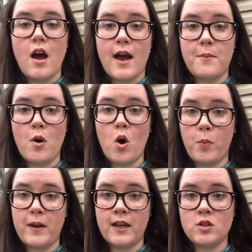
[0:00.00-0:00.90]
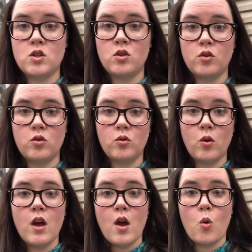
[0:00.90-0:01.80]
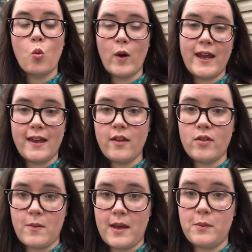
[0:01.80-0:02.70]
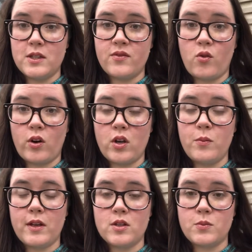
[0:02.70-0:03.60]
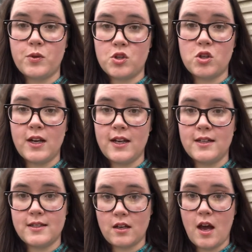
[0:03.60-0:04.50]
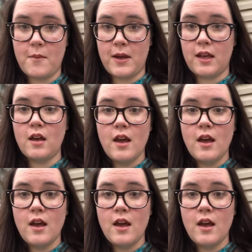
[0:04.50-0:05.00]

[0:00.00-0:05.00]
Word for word: I'm hoping to weigh the babies for you because butcher date is coming